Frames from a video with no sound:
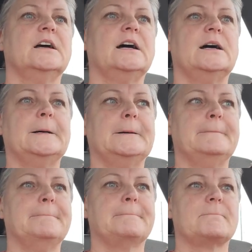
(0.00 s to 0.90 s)

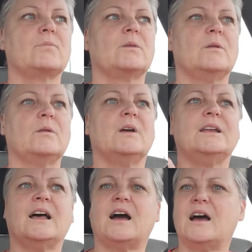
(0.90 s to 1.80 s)
Um,
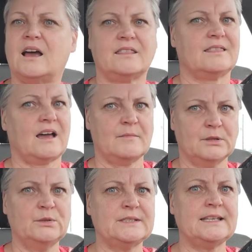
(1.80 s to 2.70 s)

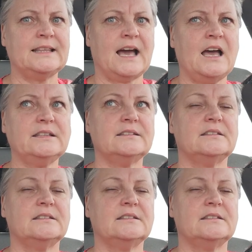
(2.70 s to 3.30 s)
I'm losing that.